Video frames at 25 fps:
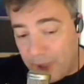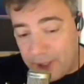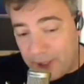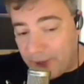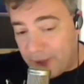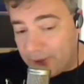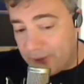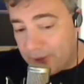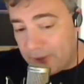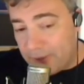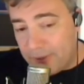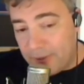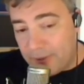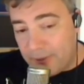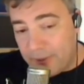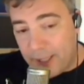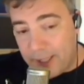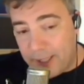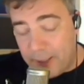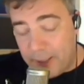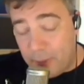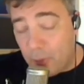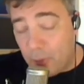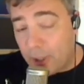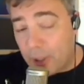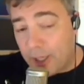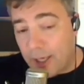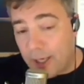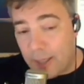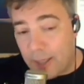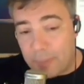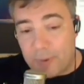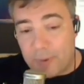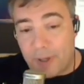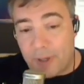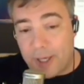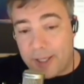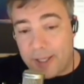Windows right, and you want
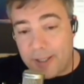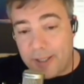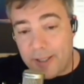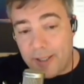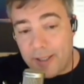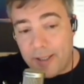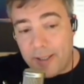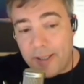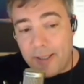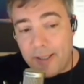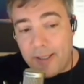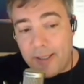to upgrade.